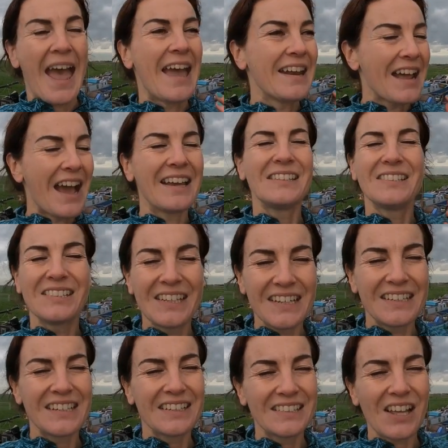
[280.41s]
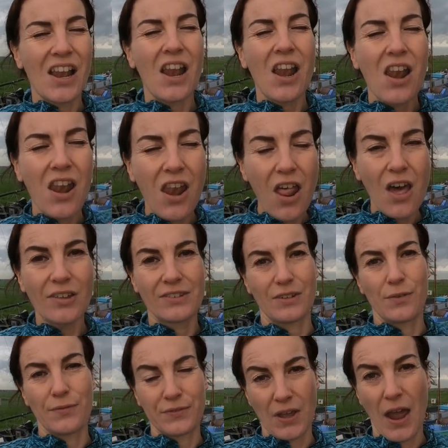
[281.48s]
And I see this a
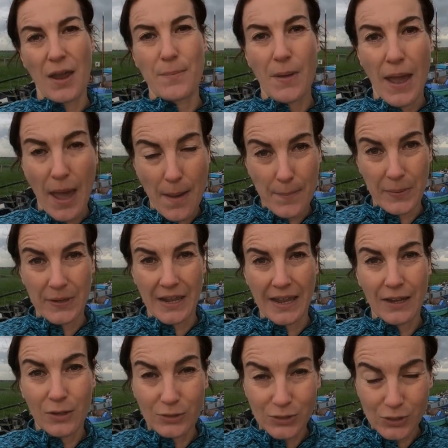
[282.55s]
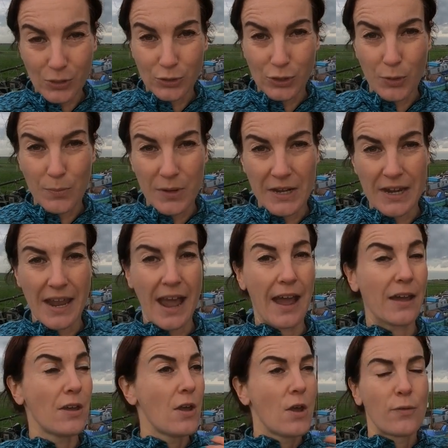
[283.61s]
lot of time happening on social
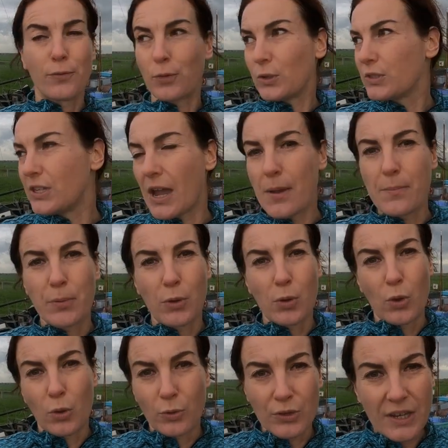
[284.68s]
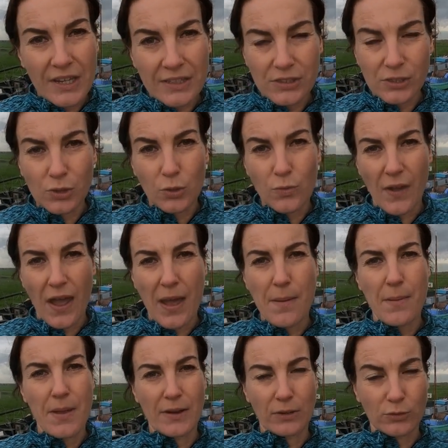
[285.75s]
media, for example on
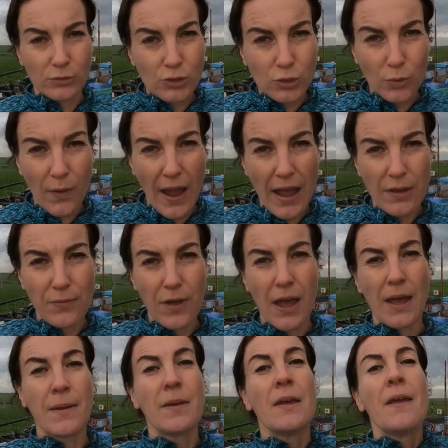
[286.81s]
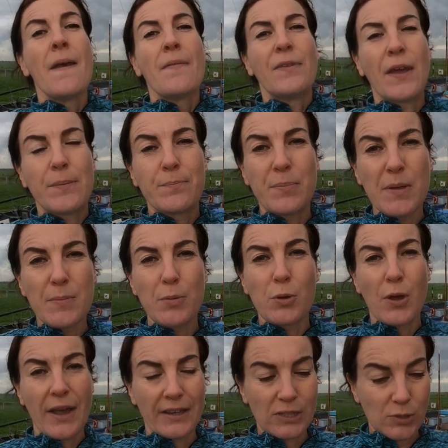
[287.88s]
Instagram and on Strava, that
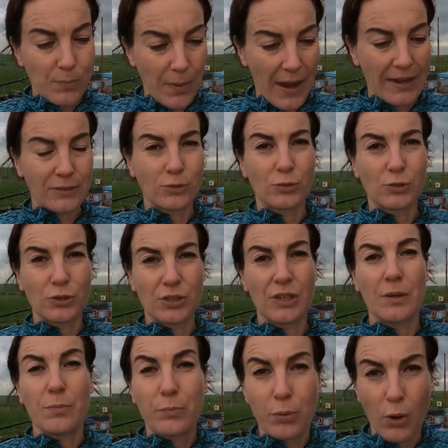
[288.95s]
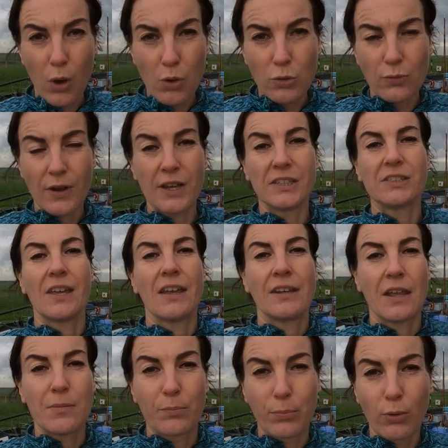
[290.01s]
people expect to see progress
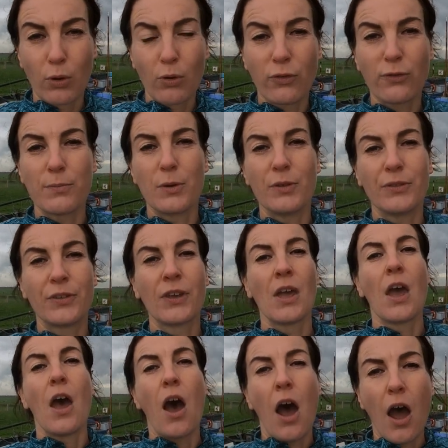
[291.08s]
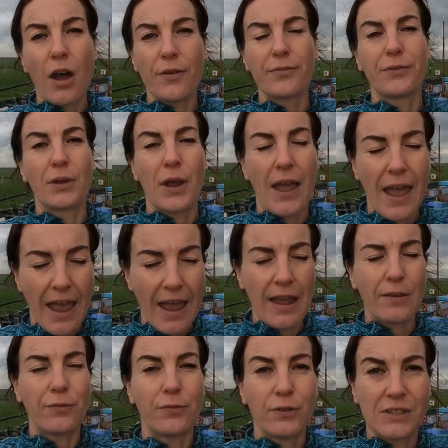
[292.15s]
and improvement after
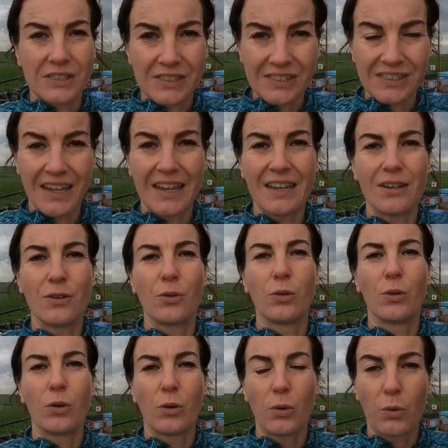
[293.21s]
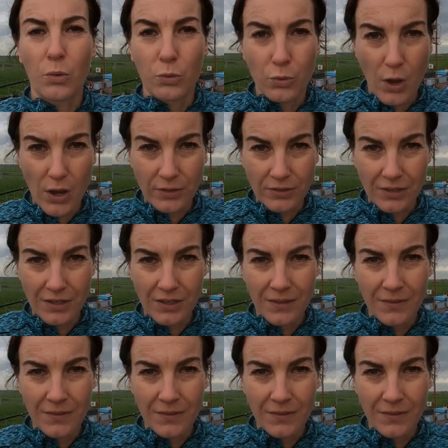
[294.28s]
every single run.